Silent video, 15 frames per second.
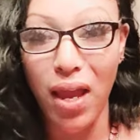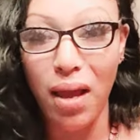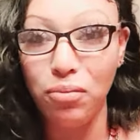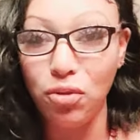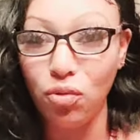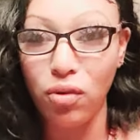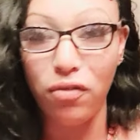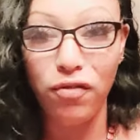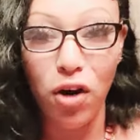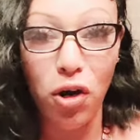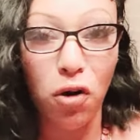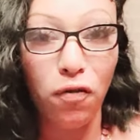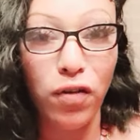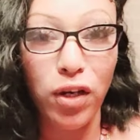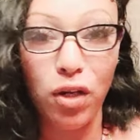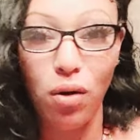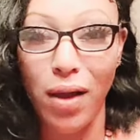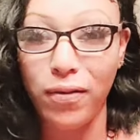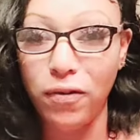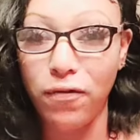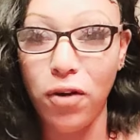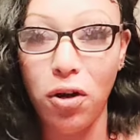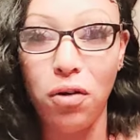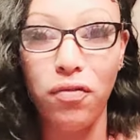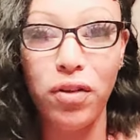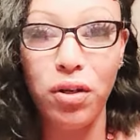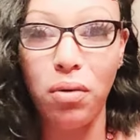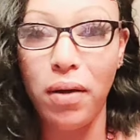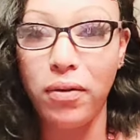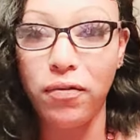I'm doing Virgo video after Virgo
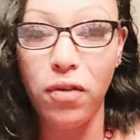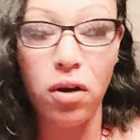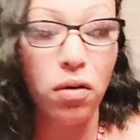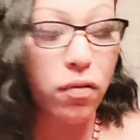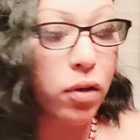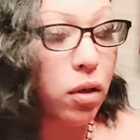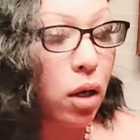video after Virgo video.